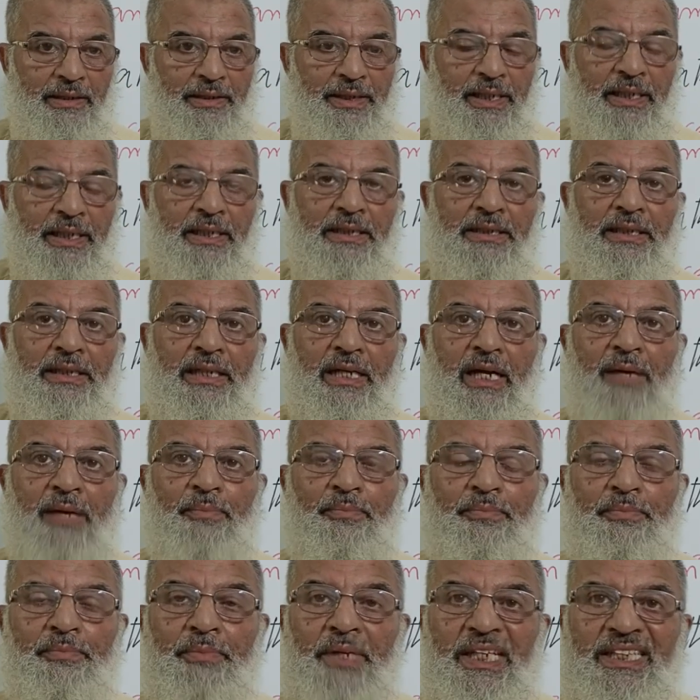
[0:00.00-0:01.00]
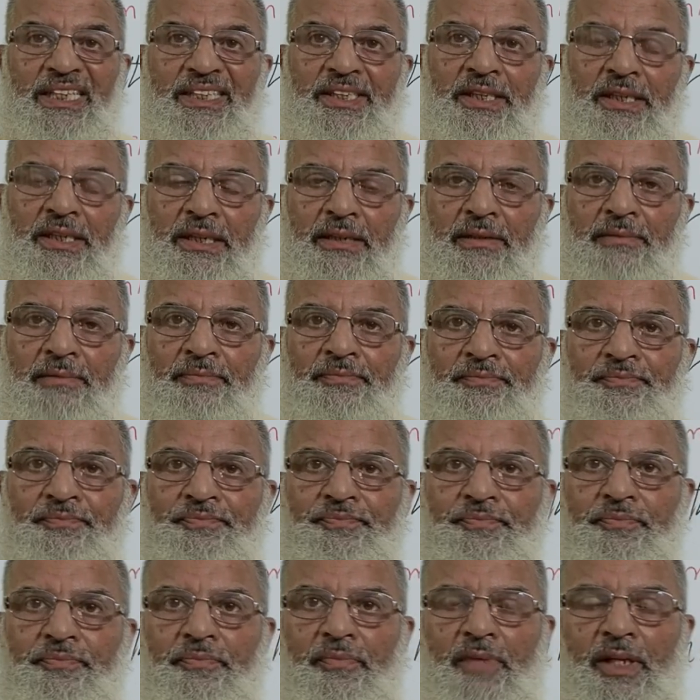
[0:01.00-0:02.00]
there is a major
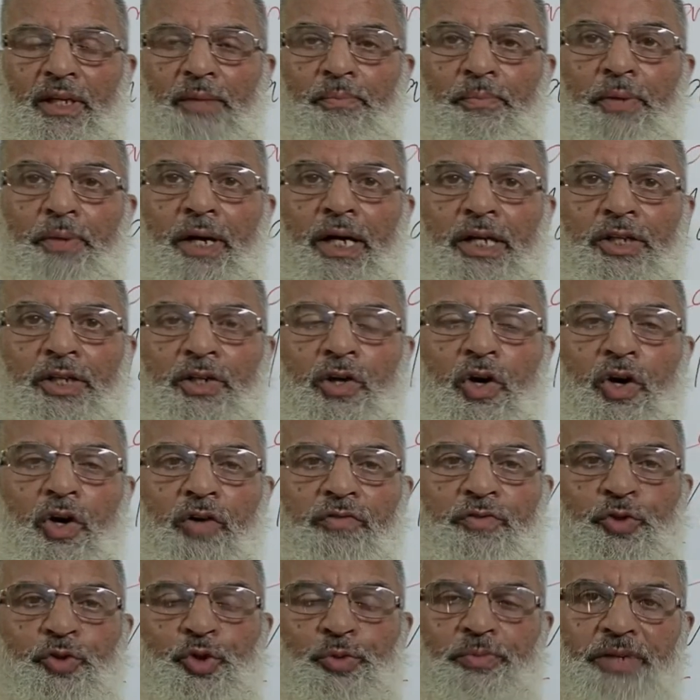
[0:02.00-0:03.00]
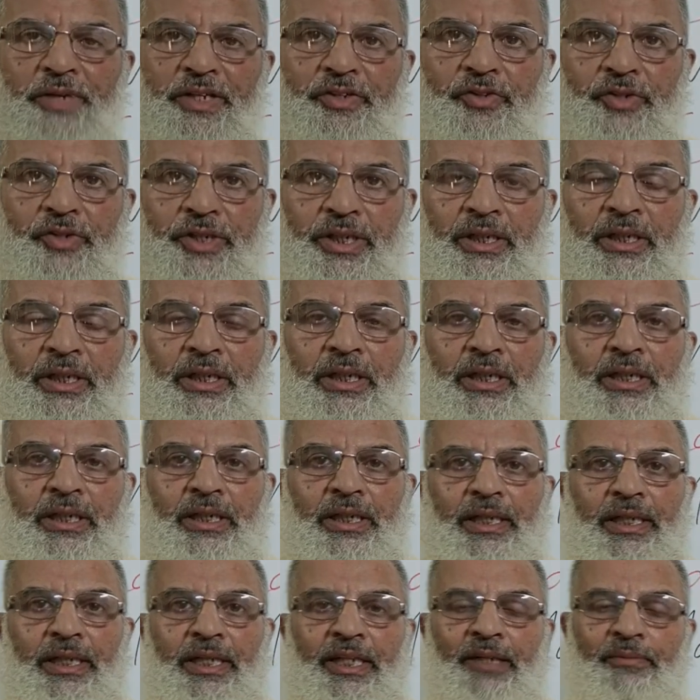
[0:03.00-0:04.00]
part of geometry
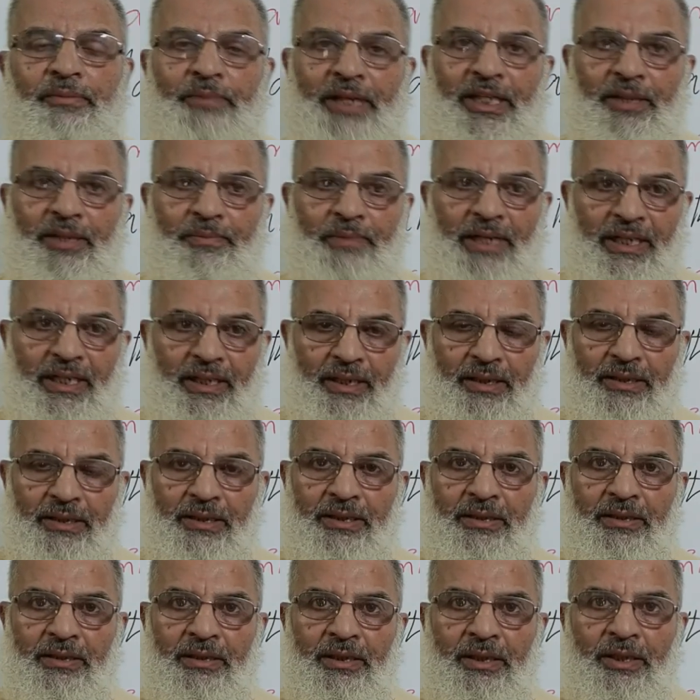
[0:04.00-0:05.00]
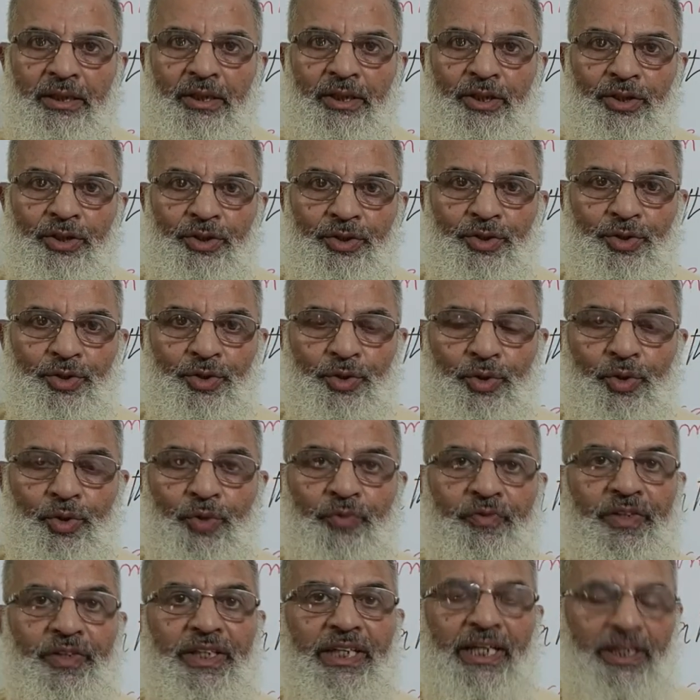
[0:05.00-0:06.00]
in mathematics.
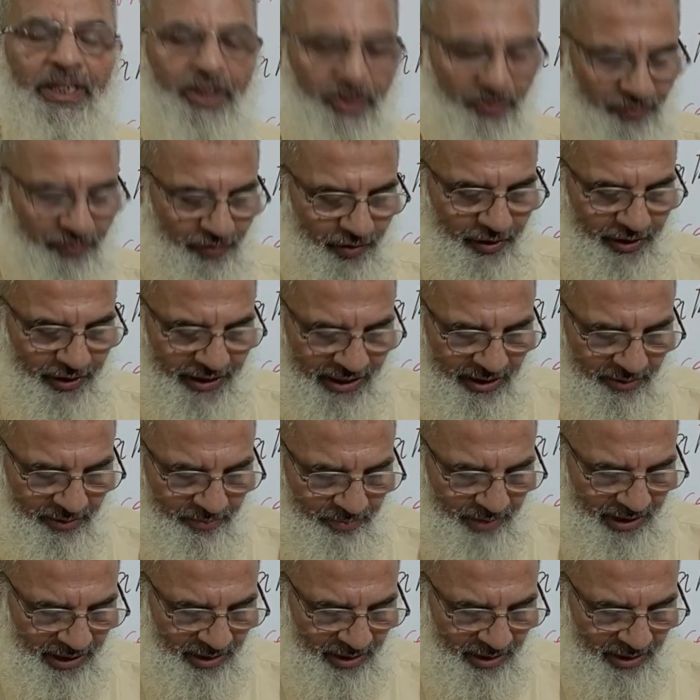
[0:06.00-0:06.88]
So we cannot forget